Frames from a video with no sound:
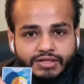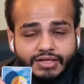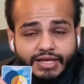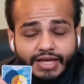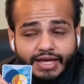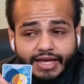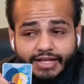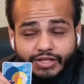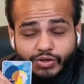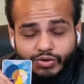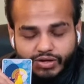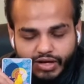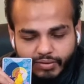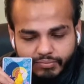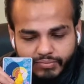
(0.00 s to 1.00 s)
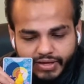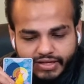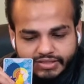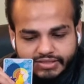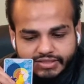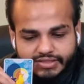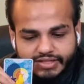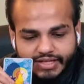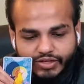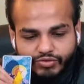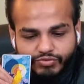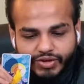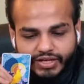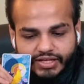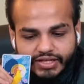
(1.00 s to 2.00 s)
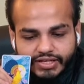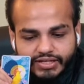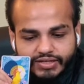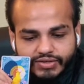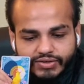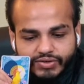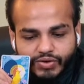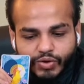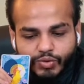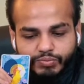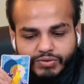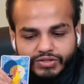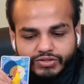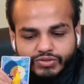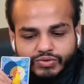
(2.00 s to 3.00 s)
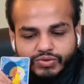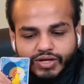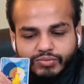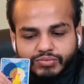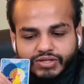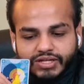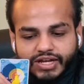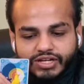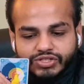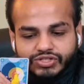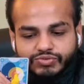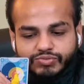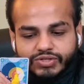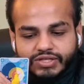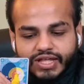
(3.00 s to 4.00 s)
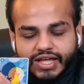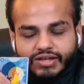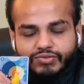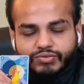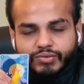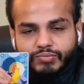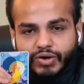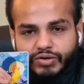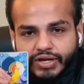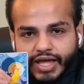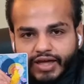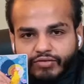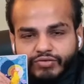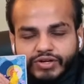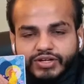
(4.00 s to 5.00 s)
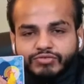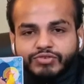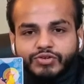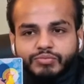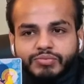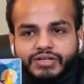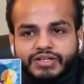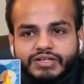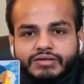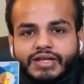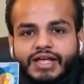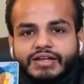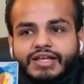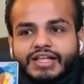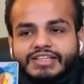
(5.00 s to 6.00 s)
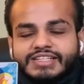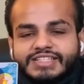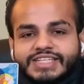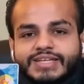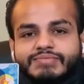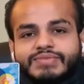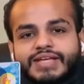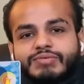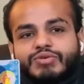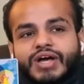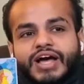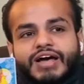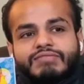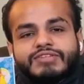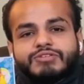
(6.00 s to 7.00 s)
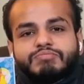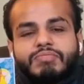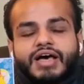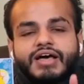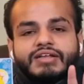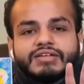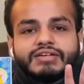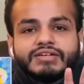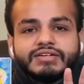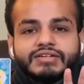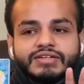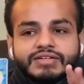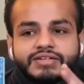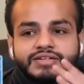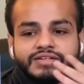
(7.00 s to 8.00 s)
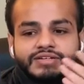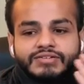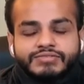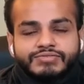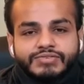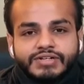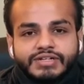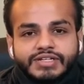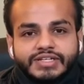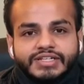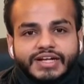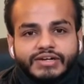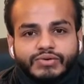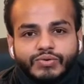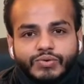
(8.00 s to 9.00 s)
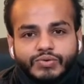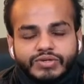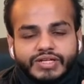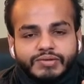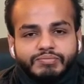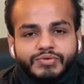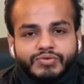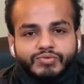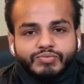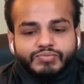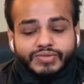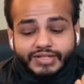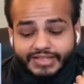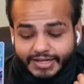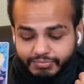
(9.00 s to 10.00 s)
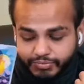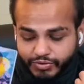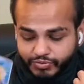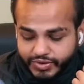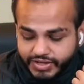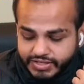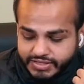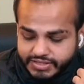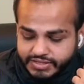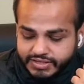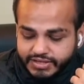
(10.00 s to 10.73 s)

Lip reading: and you're amazing, like you're very open to communication with about every different opinion, and at the same time you have this barrier filter that only that prevents